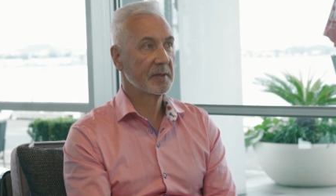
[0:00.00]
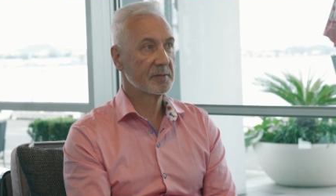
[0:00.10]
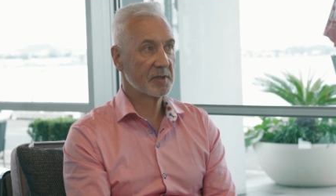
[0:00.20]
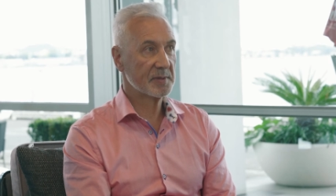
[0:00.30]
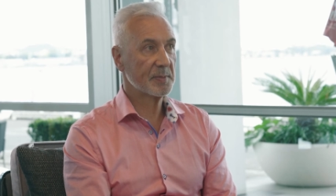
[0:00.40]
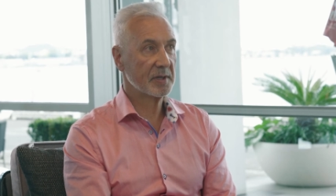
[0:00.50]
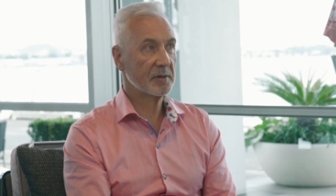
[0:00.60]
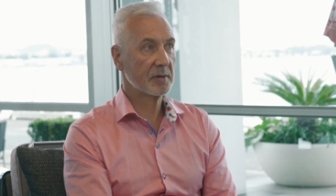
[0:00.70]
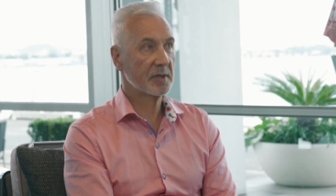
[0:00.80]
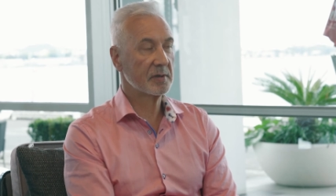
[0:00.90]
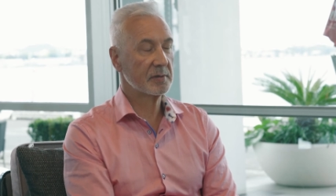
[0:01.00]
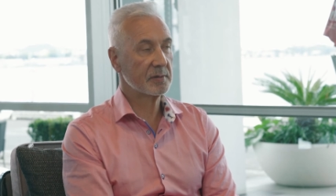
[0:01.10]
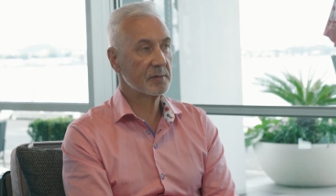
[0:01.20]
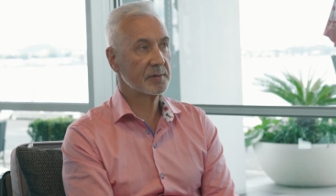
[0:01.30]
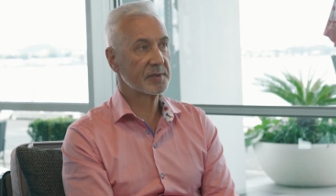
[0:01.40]
just by knocking on
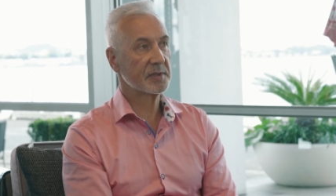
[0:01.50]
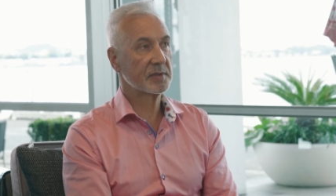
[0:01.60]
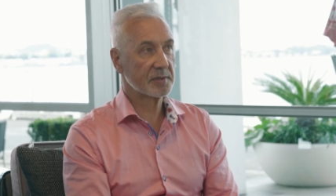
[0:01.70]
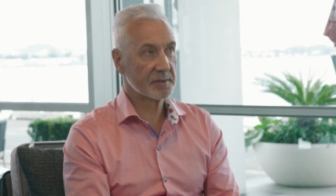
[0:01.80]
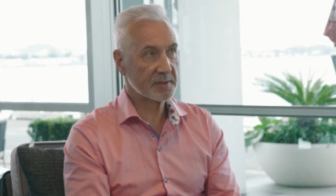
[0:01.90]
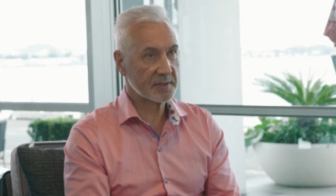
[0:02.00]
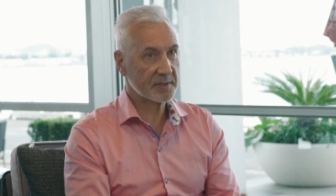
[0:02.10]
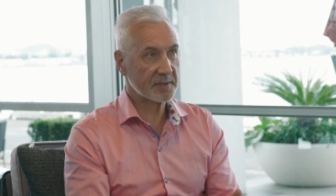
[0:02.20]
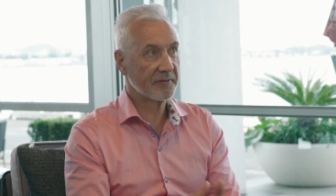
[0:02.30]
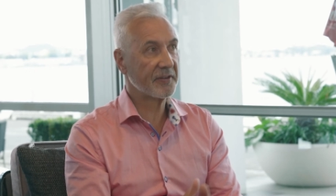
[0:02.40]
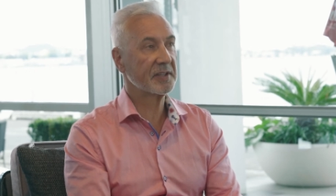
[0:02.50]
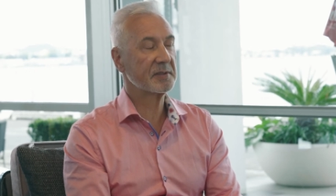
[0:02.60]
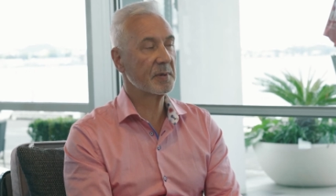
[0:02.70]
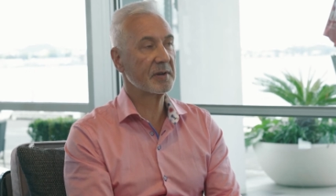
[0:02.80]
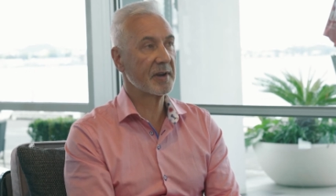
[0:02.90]
doors to
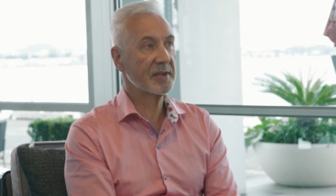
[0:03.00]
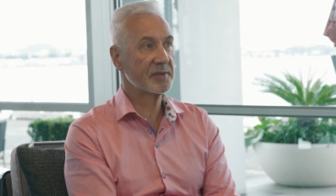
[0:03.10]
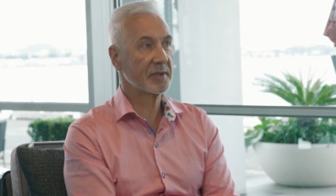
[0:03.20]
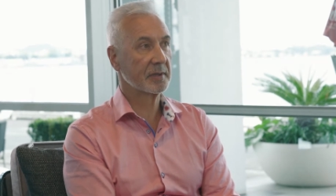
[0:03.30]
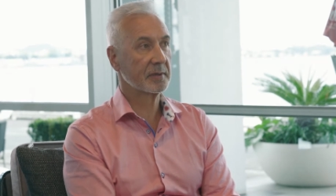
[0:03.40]
fund my racing.